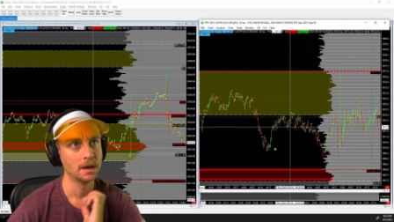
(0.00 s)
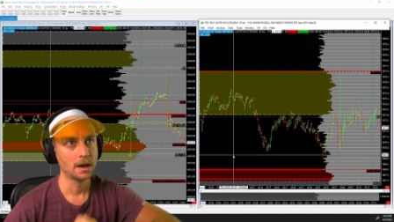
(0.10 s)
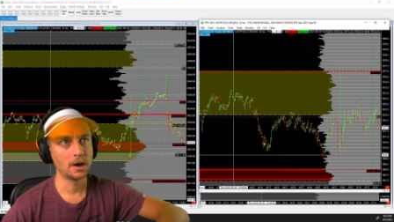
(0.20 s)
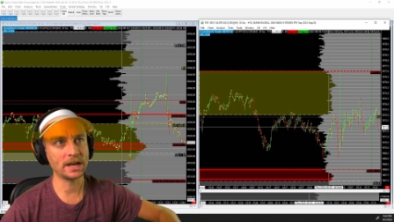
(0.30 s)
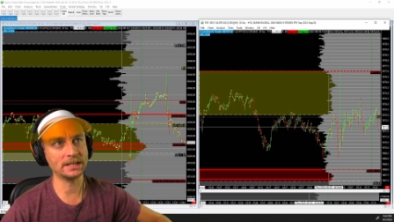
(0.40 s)

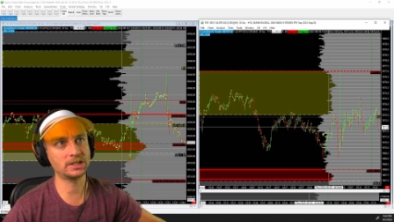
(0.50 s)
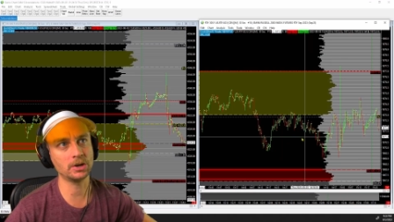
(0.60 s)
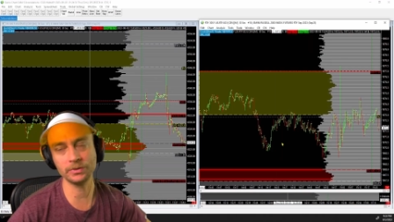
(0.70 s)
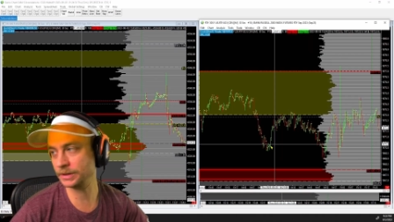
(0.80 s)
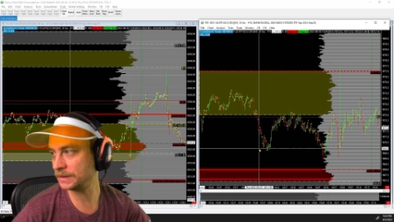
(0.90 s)
Okay,
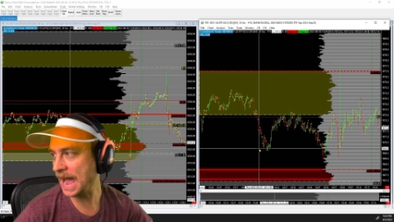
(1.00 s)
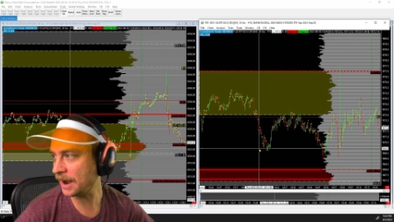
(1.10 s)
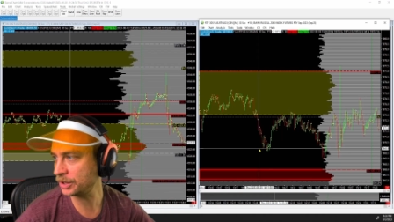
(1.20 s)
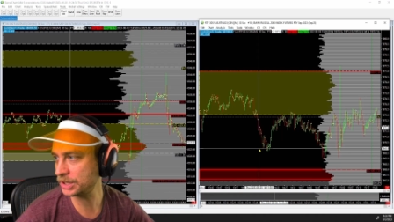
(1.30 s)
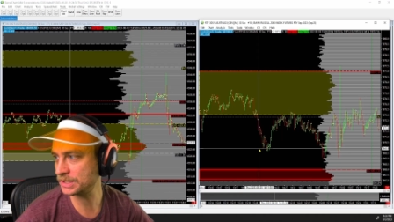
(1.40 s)
so now
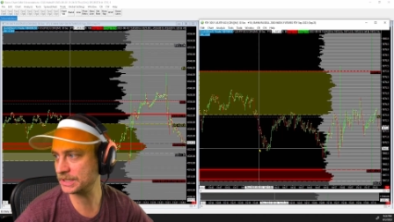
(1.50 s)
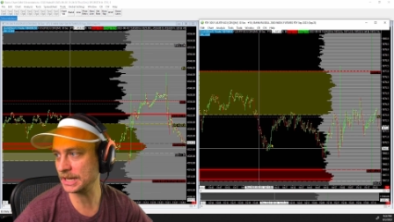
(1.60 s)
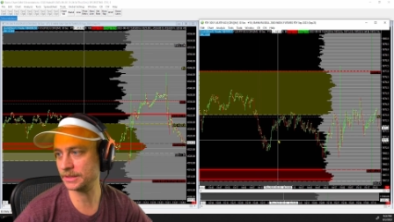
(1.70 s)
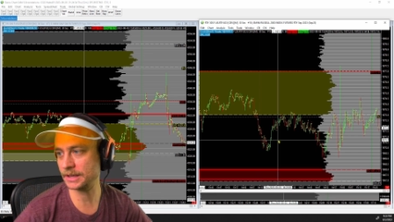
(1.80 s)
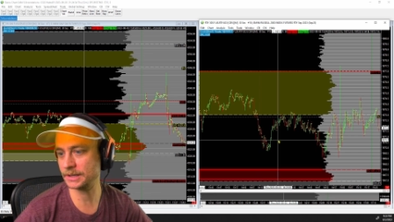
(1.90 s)
you can see
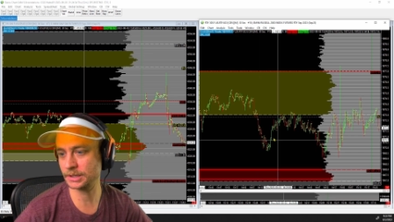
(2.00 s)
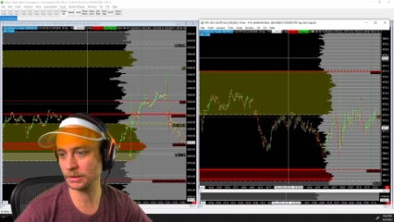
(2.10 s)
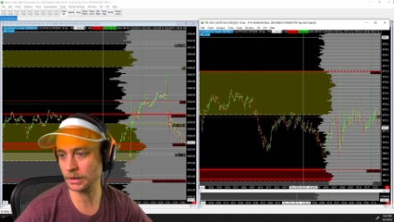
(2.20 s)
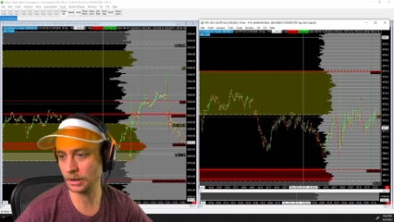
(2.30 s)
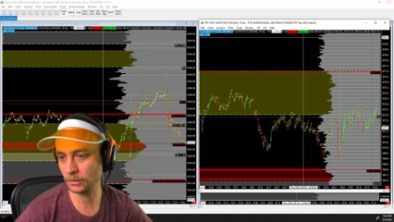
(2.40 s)
things
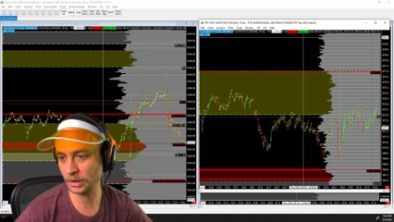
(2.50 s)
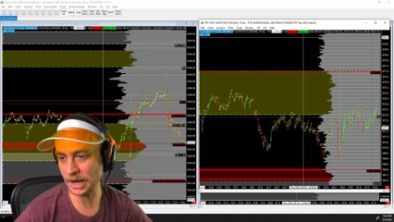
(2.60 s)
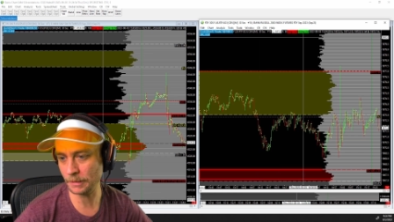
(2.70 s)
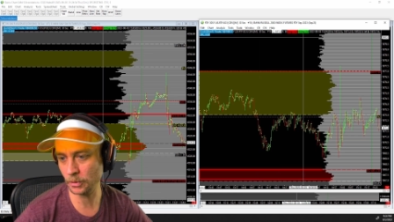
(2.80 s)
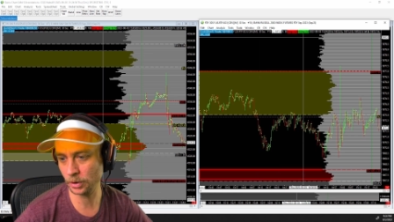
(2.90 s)
a, a, lot more